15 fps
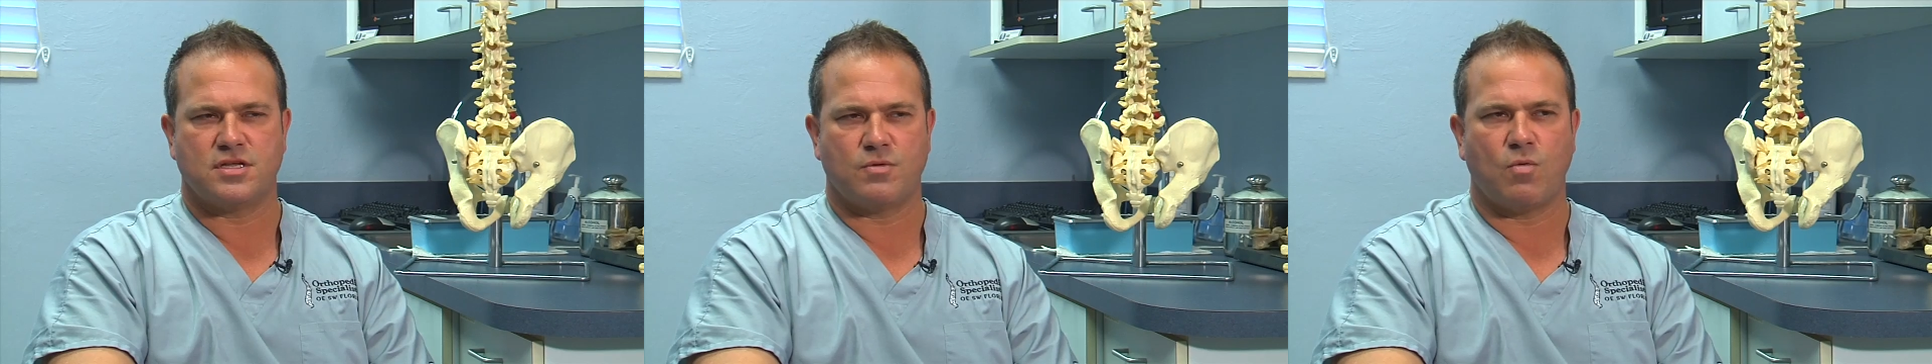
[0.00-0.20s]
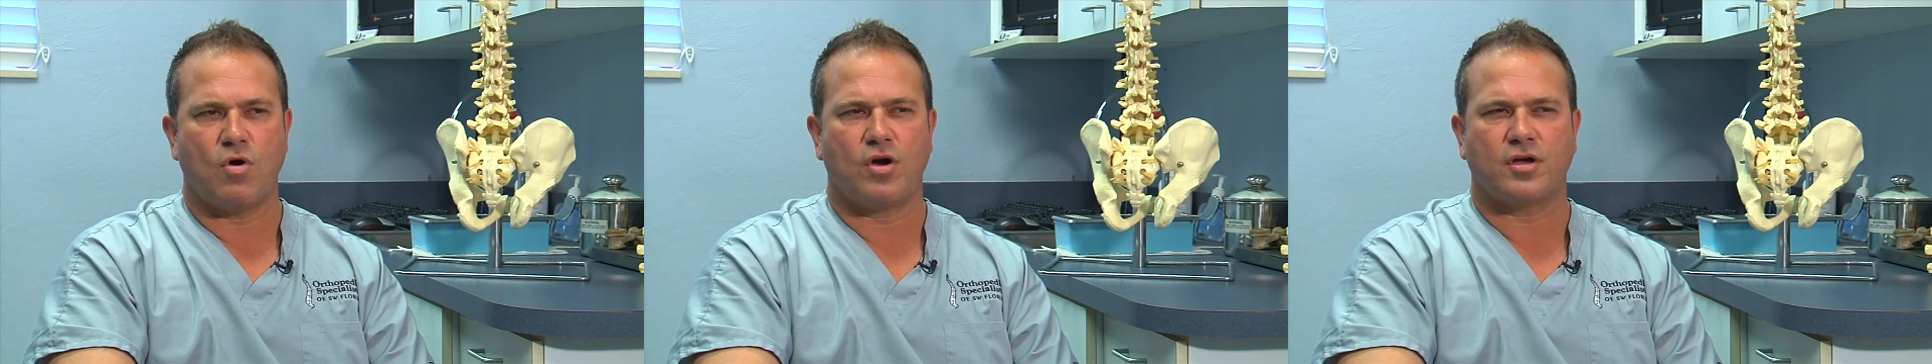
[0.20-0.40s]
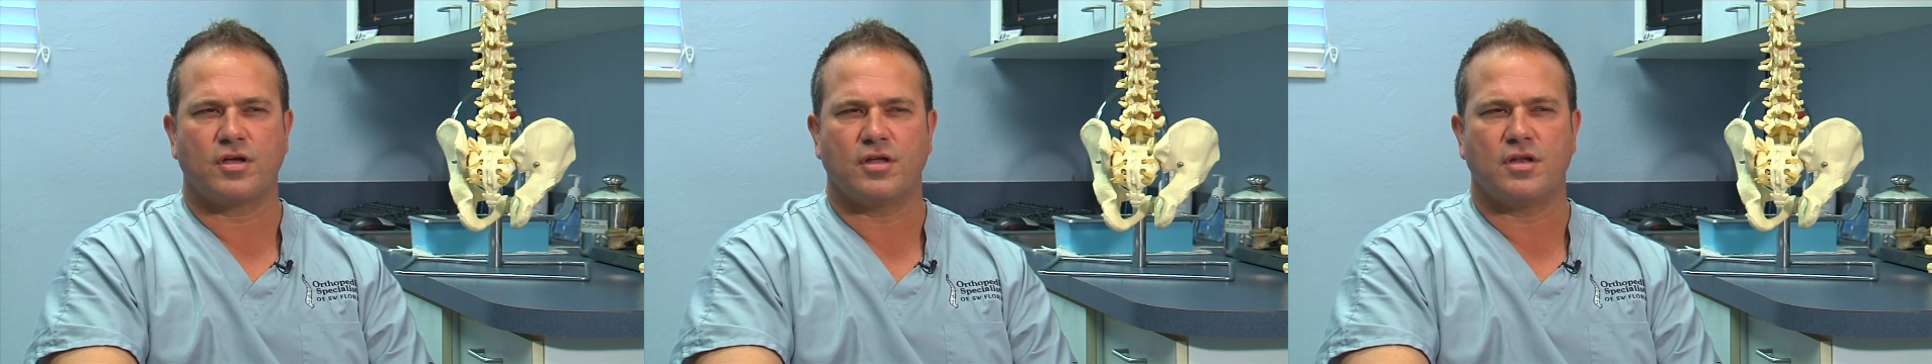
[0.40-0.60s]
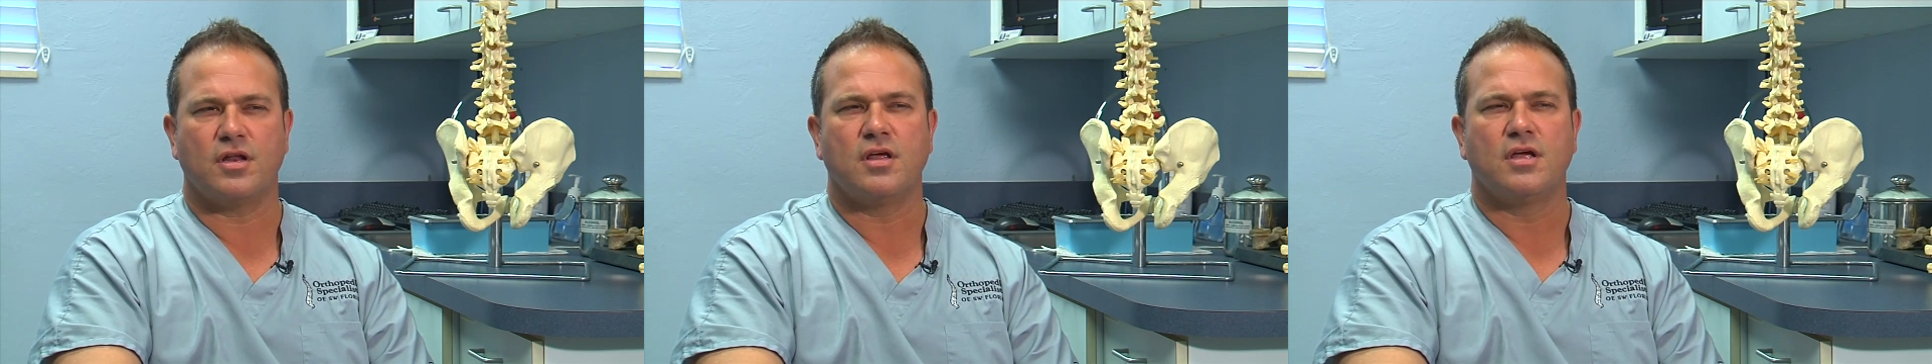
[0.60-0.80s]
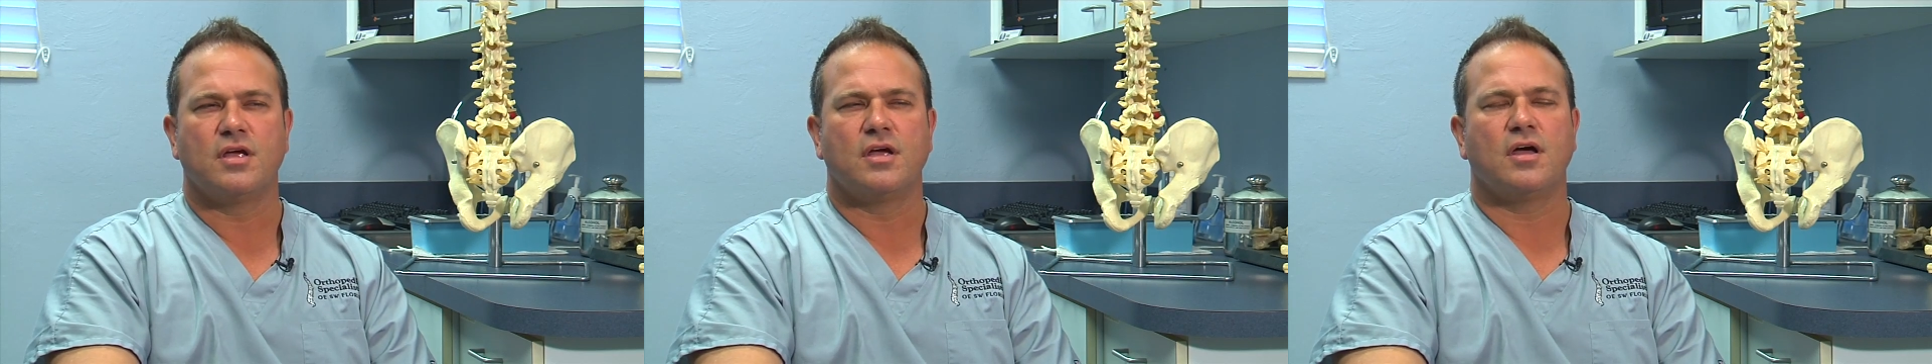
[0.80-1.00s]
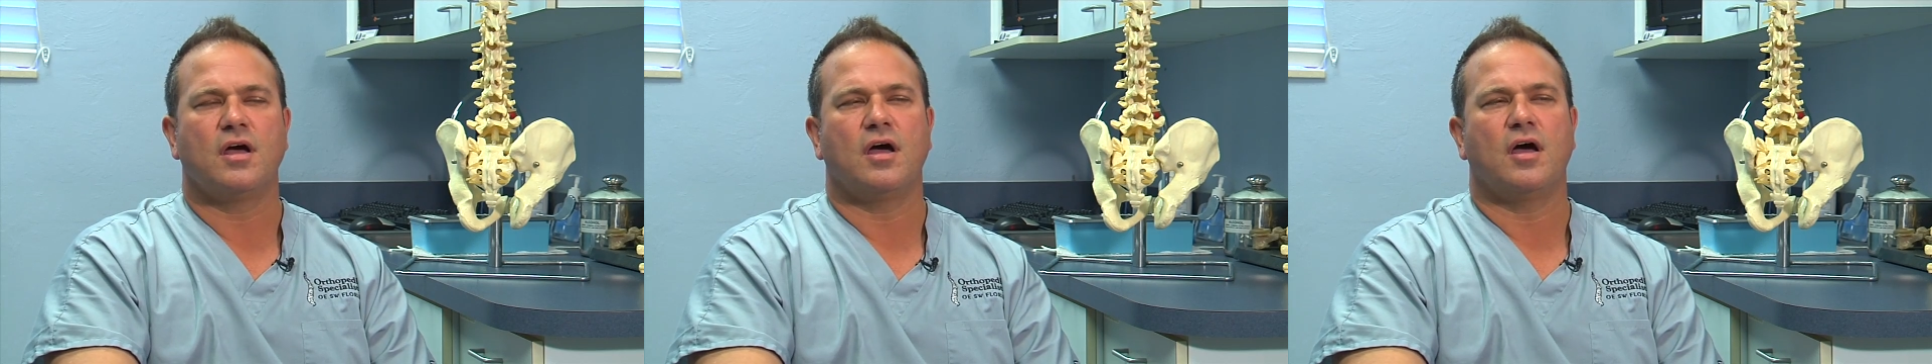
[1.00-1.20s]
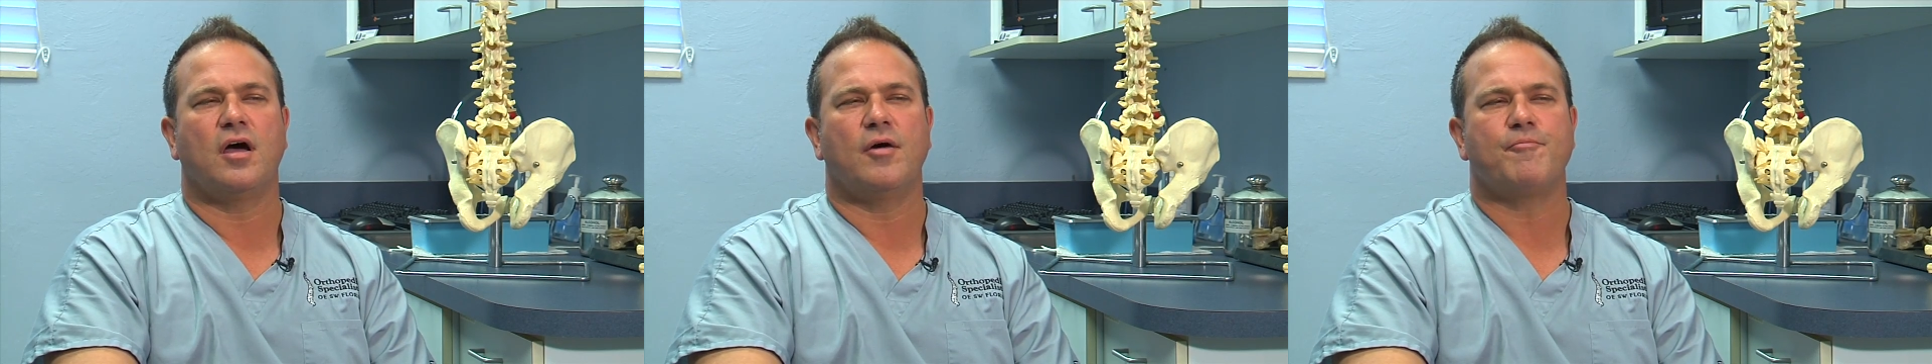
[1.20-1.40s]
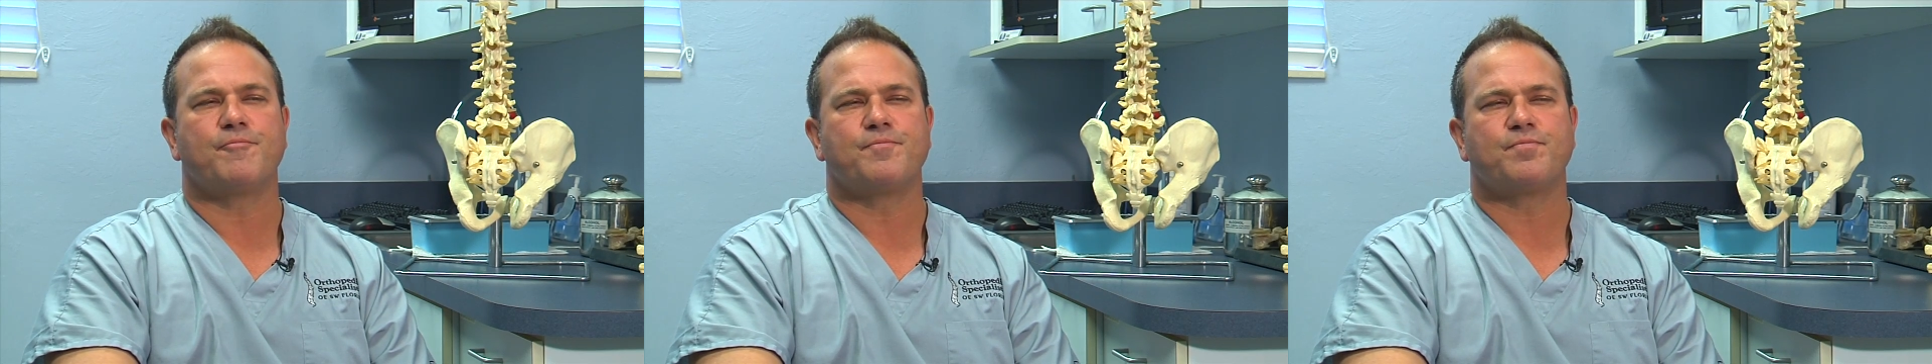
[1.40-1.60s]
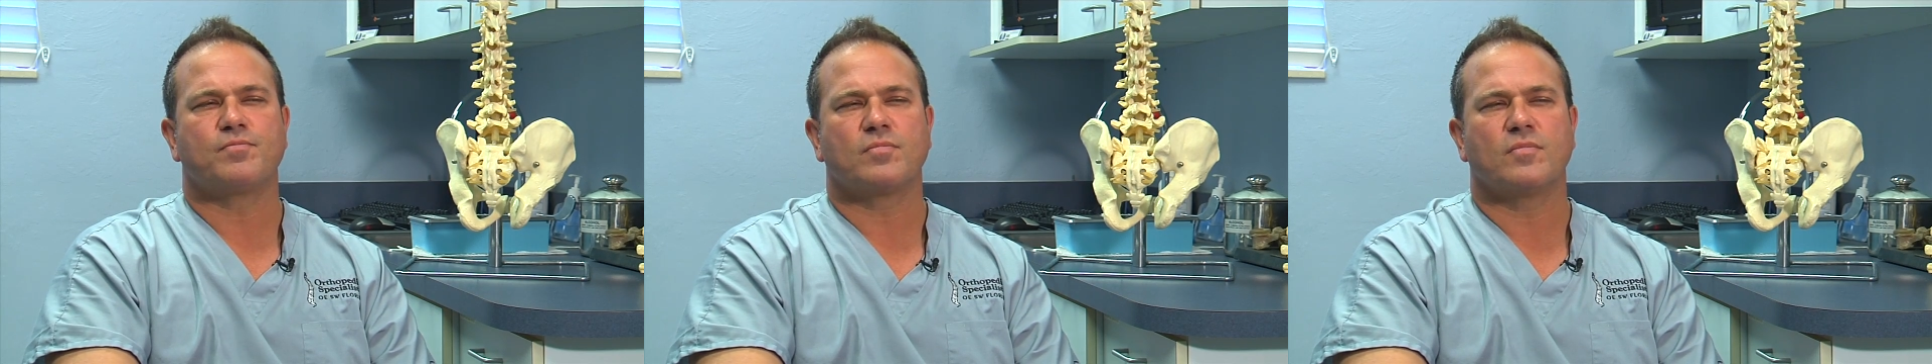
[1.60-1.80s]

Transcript: They walk in um,